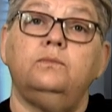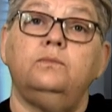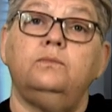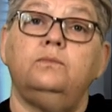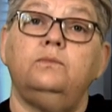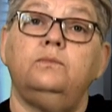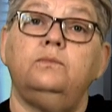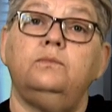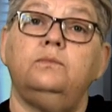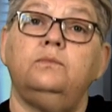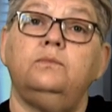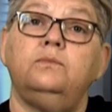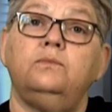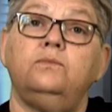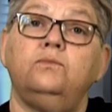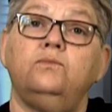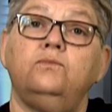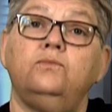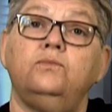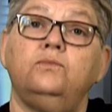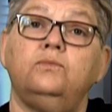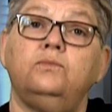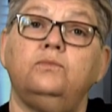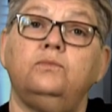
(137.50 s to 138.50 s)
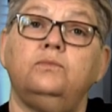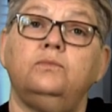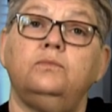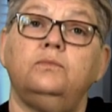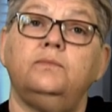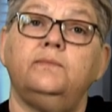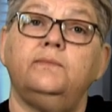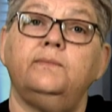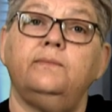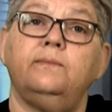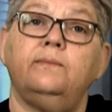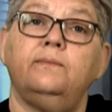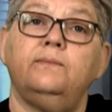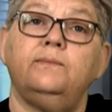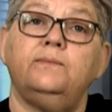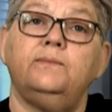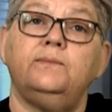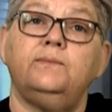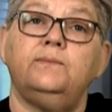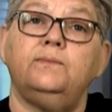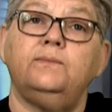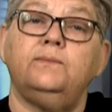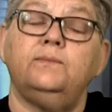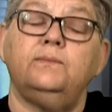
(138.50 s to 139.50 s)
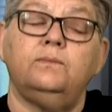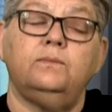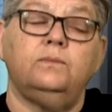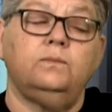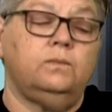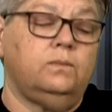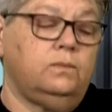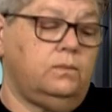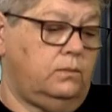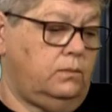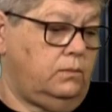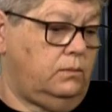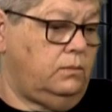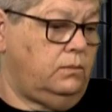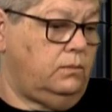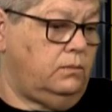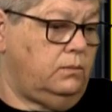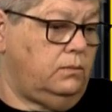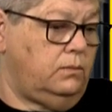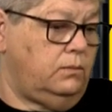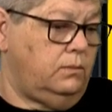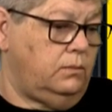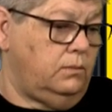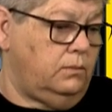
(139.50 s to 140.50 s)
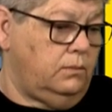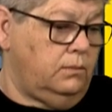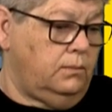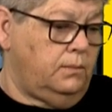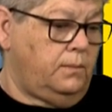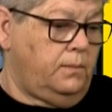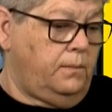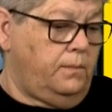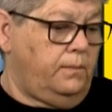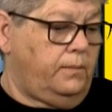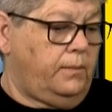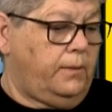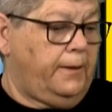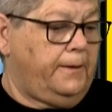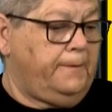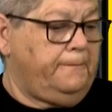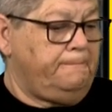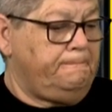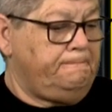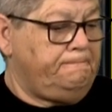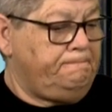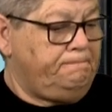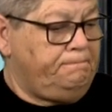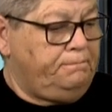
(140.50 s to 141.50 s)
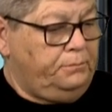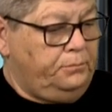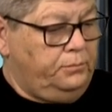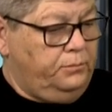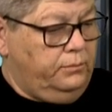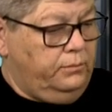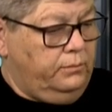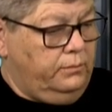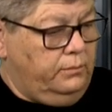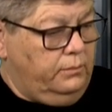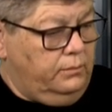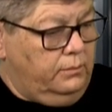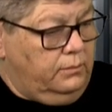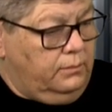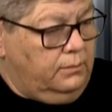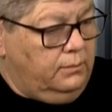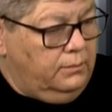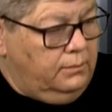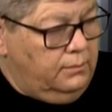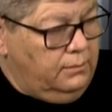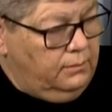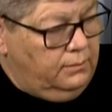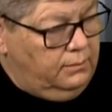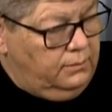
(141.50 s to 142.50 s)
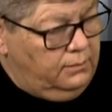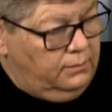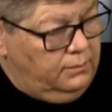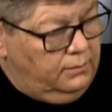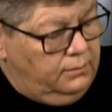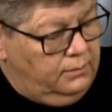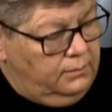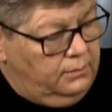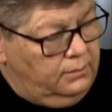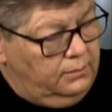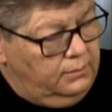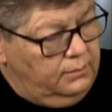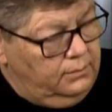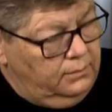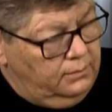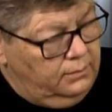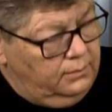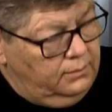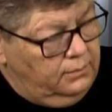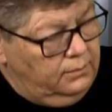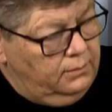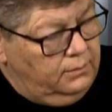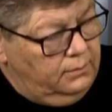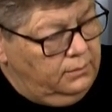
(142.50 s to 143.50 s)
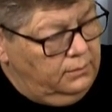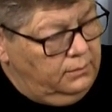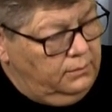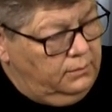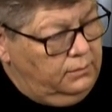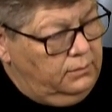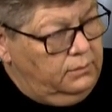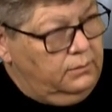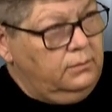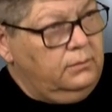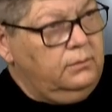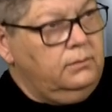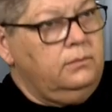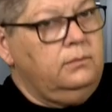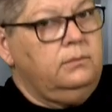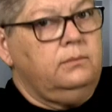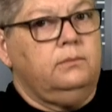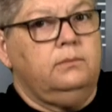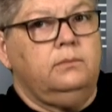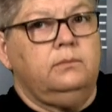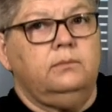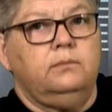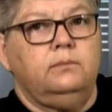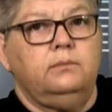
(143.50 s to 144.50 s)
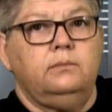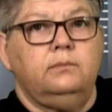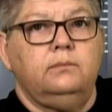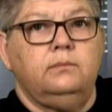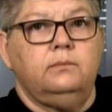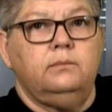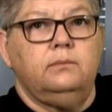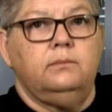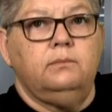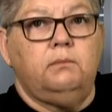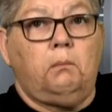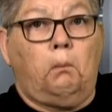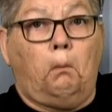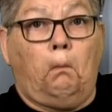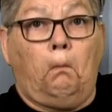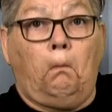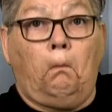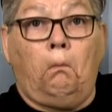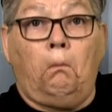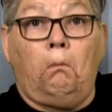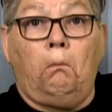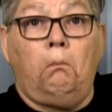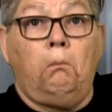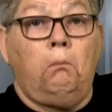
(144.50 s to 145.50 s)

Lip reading: (not speaking)